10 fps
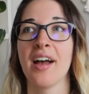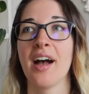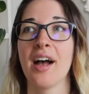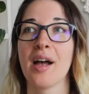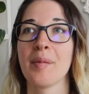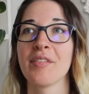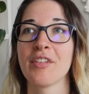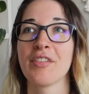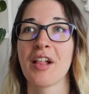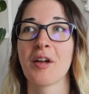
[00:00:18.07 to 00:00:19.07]
If
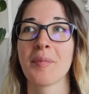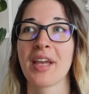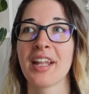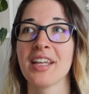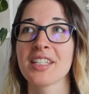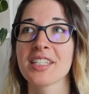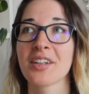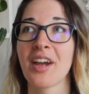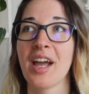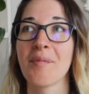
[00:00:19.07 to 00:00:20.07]
you follow me on
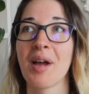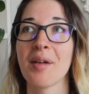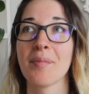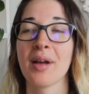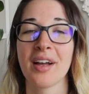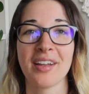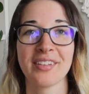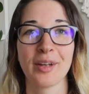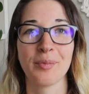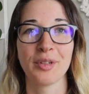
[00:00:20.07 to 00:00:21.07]
Instagram, I'm
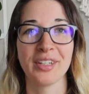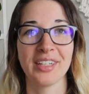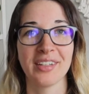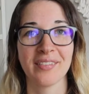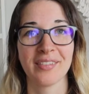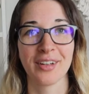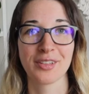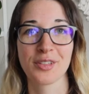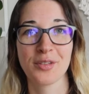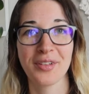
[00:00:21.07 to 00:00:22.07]

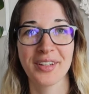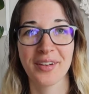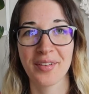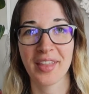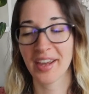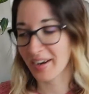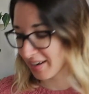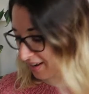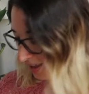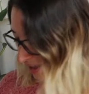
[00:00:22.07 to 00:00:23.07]
DabriStudio there.